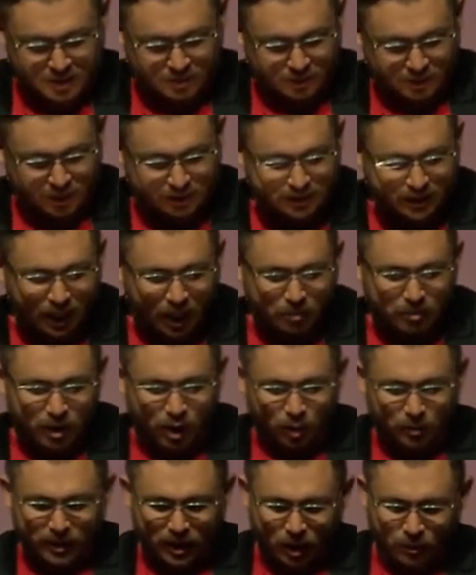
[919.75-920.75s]
But let's take a
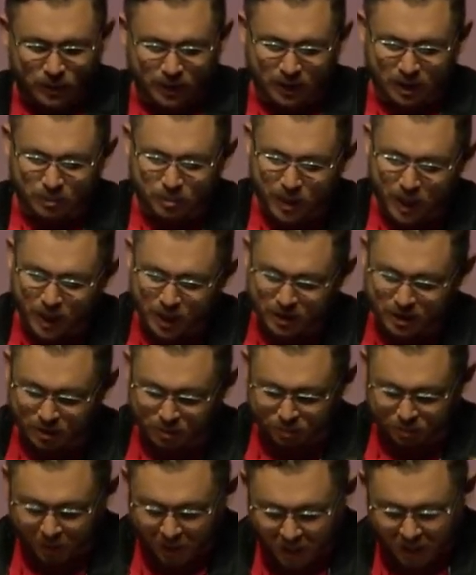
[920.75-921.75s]
moment. I want to compare the
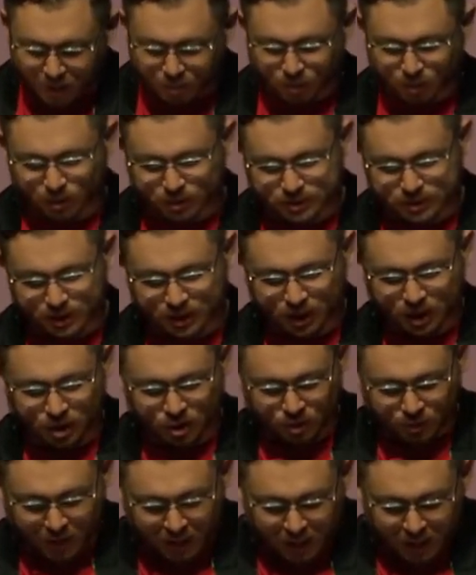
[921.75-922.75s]
Bible to the
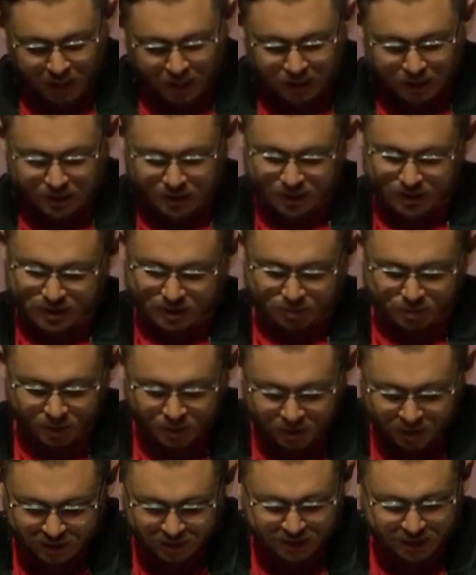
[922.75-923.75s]
Quran and to
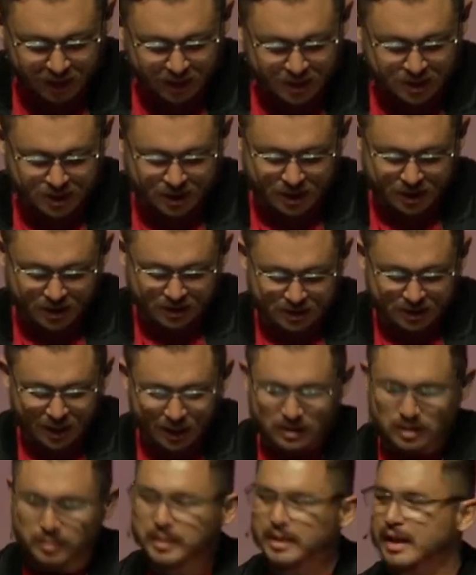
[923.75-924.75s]
Buddhist teachings,
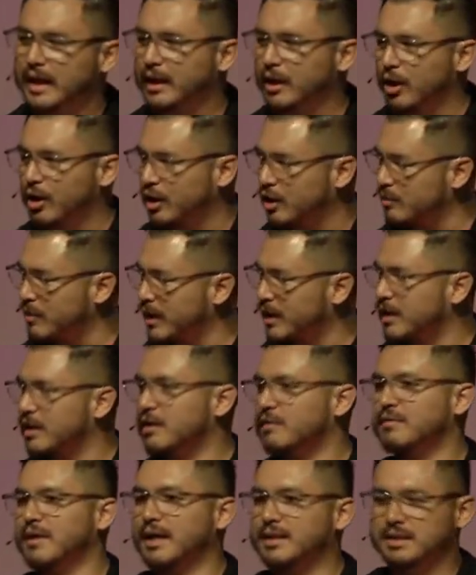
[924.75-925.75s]
not to be like
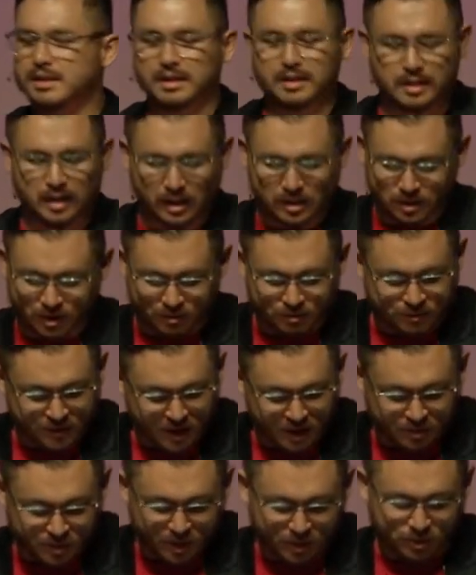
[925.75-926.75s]
argumentative, not to
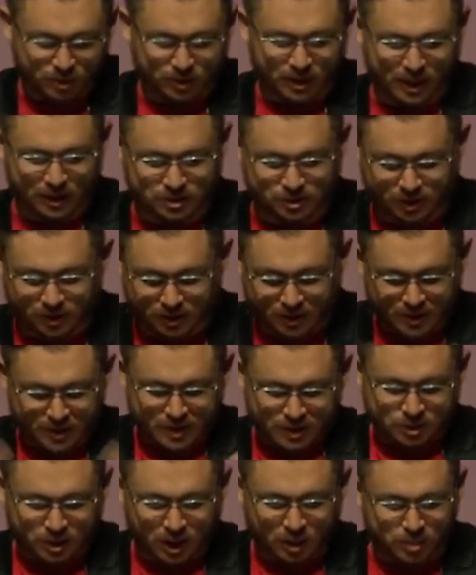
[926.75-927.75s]
offend people, not to
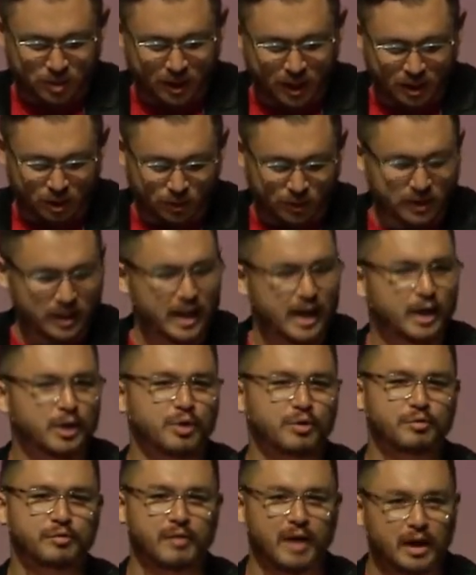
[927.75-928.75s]
try to put anyone down
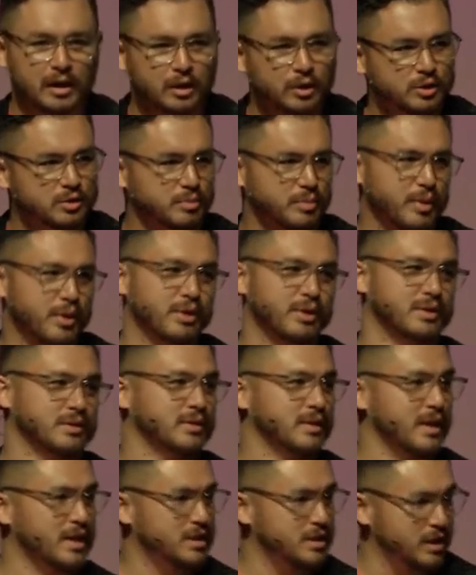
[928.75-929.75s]
who follows
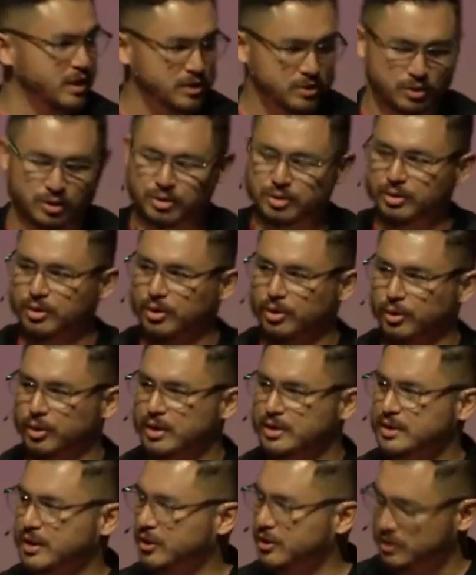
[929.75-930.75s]
Buddhist teachings or who
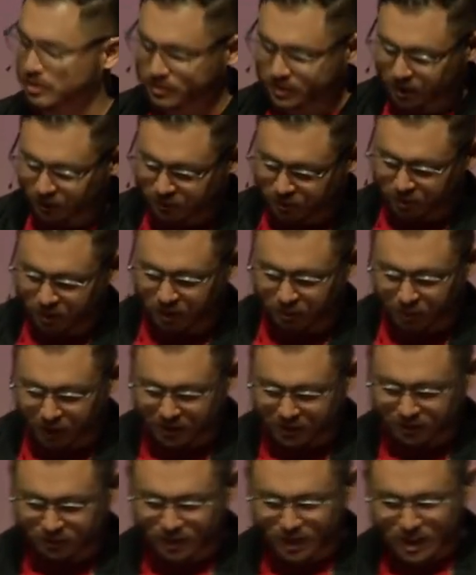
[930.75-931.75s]
considers himself to be a
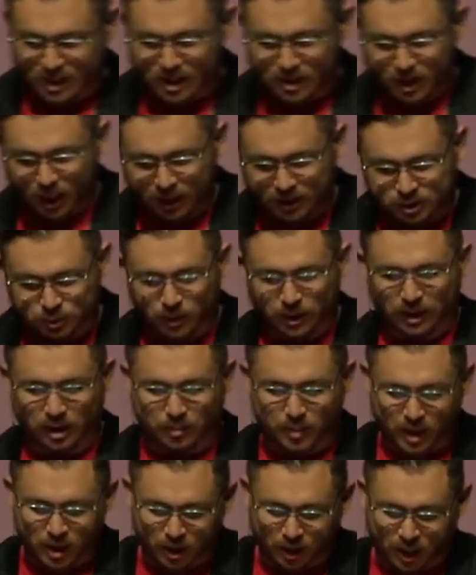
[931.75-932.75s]
Muslim. I just want to
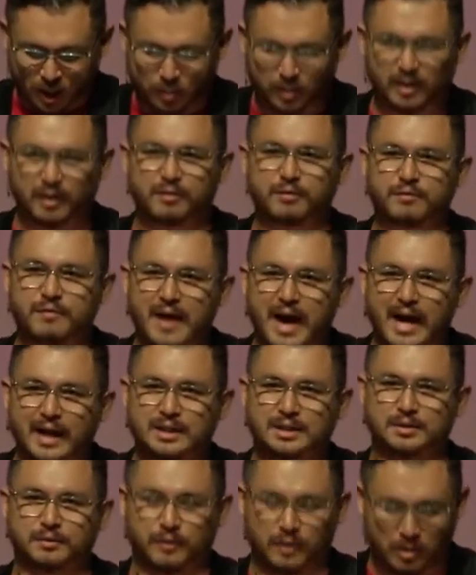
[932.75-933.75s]
compare a couple of
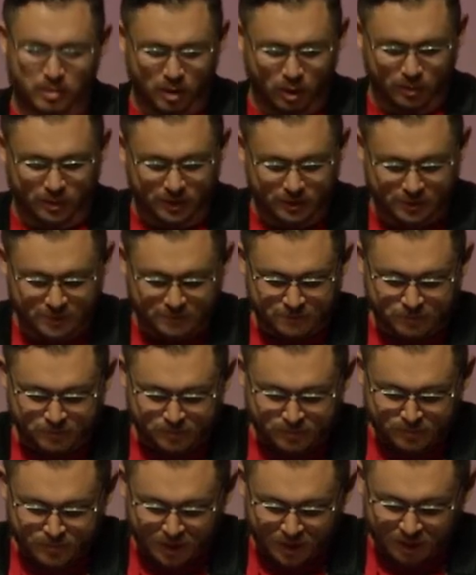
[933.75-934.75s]
facts for a moment.
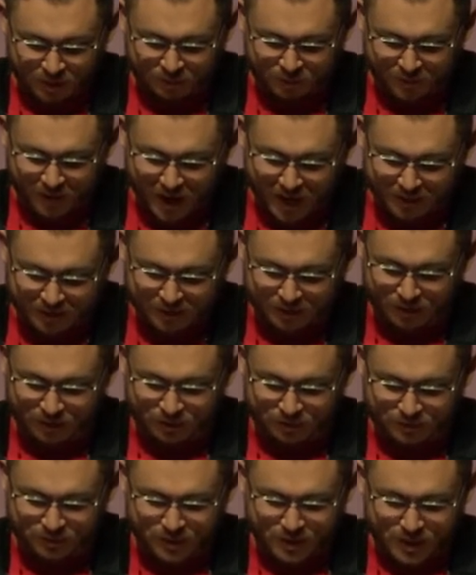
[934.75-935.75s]
The fact
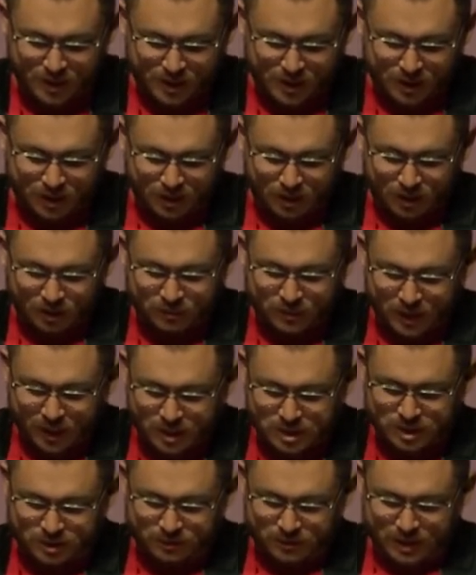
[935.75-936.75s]
of
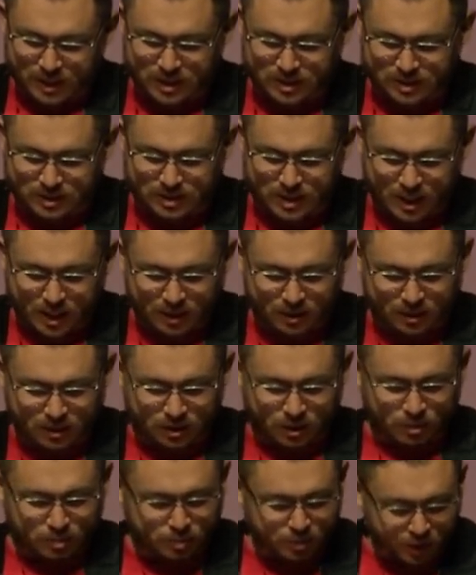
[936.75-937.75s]
each of these is that,
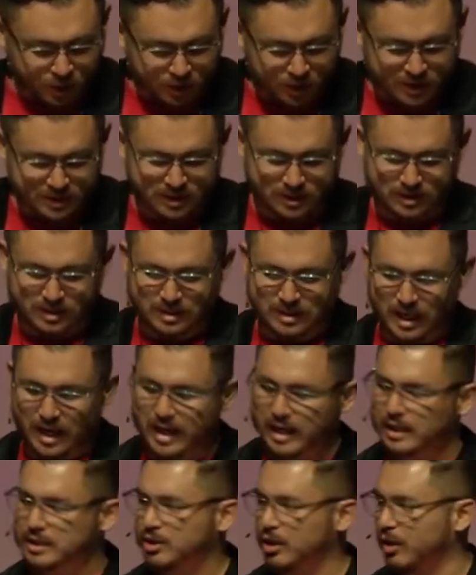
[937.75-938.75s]
you know, Buddhist
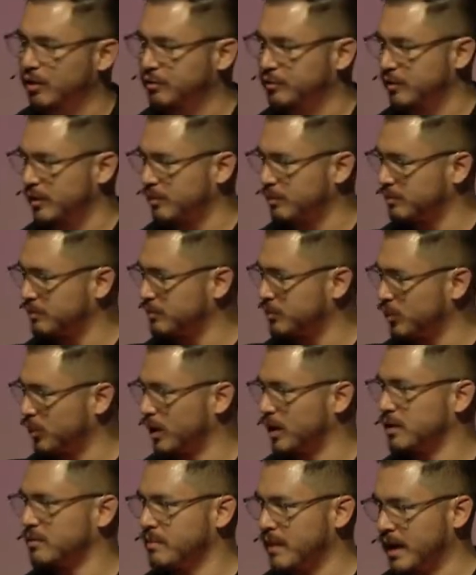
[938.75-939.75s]
sayings are from
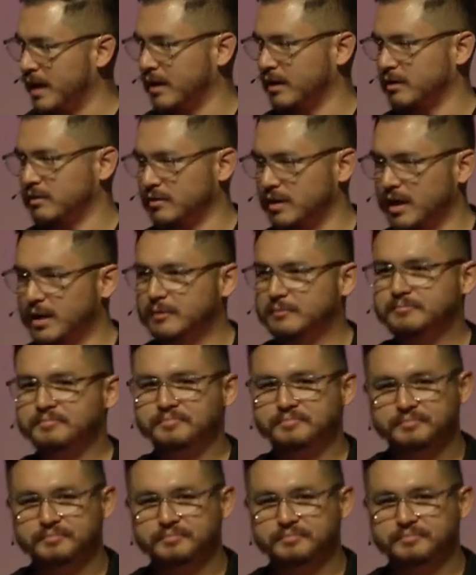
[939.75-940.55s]
one man, right?